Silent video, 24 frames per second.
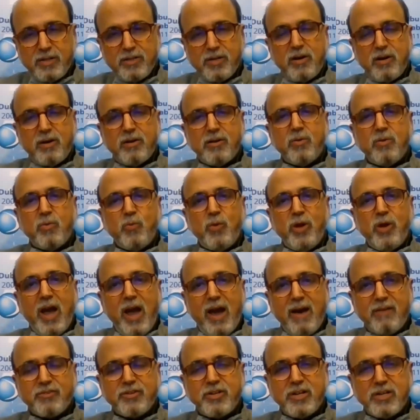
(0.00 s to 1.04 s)
third, we
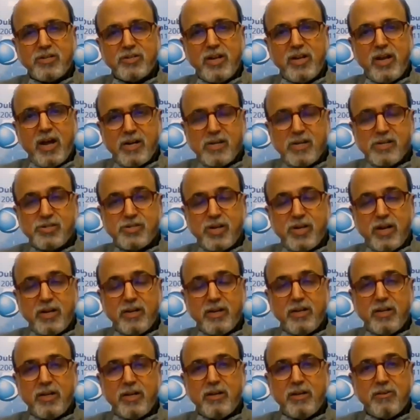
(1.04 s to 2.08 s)
have to necessarily understand
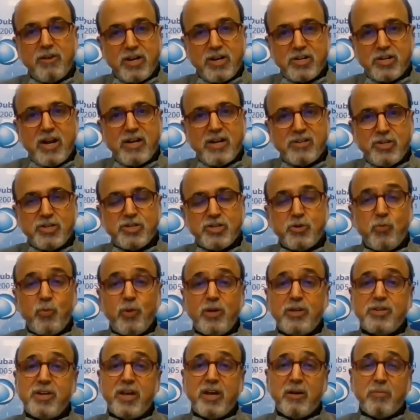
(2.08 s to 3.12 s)
rationalization
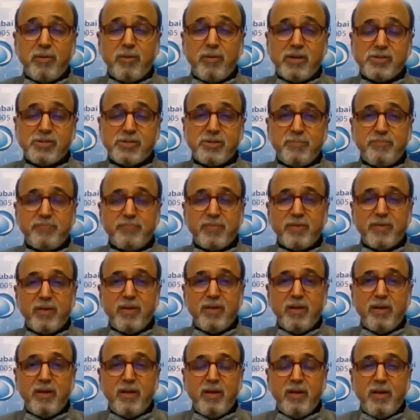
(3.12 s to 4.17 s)
will take place.
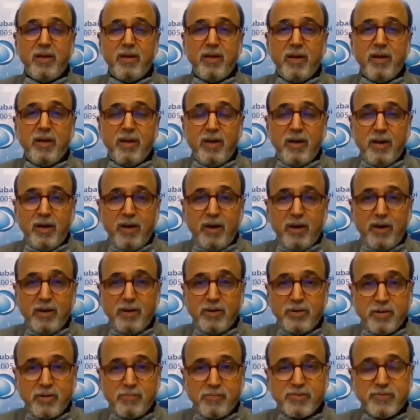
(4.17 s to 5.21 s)
In
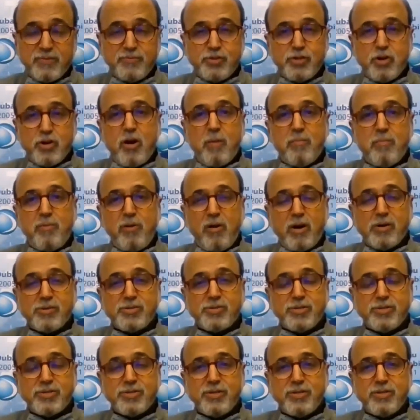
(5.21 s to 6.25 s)
terms of job
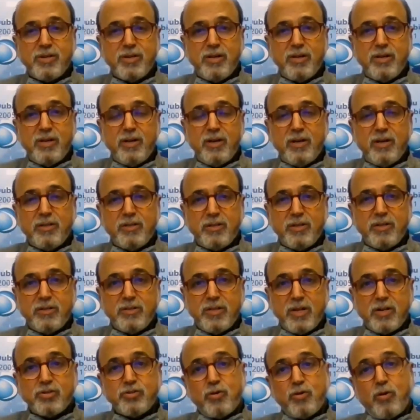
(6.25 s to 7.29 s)
losses,
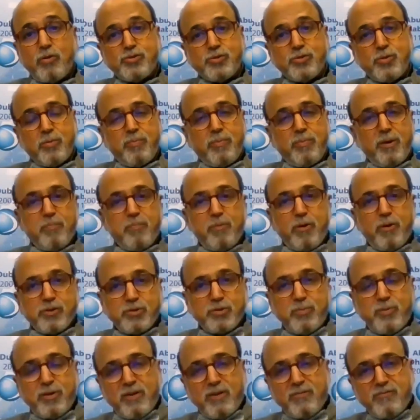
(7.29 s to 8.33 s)
there is also a
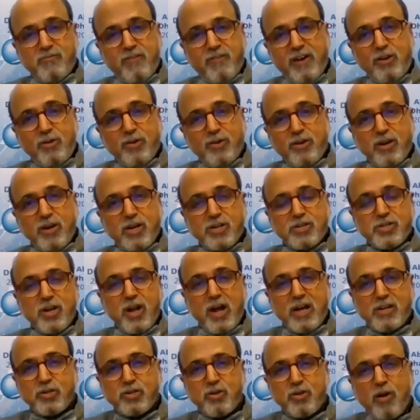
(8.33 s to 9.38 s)
possibility of value creation.
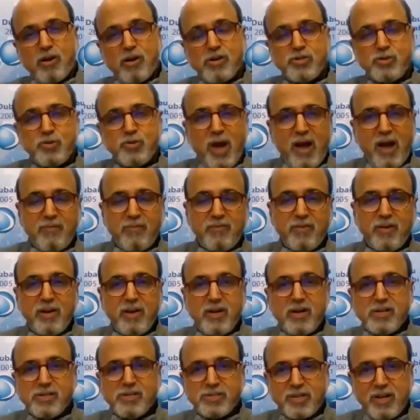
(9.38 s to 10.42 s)
As long as you have
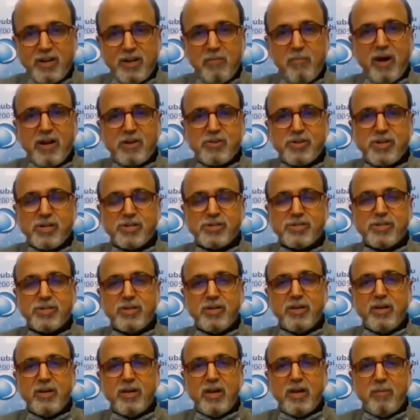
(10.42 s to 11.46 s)
skill matrix
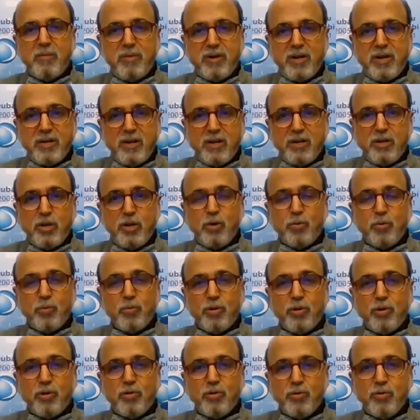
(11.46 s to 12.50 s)
embedded in you,
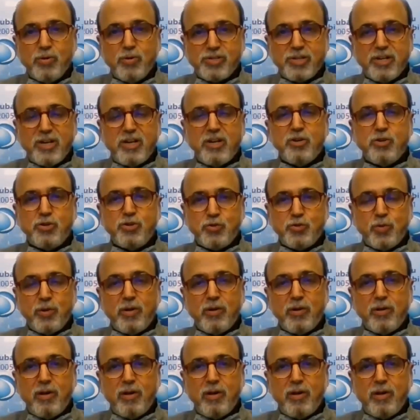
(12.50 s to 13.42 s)
you as an individual,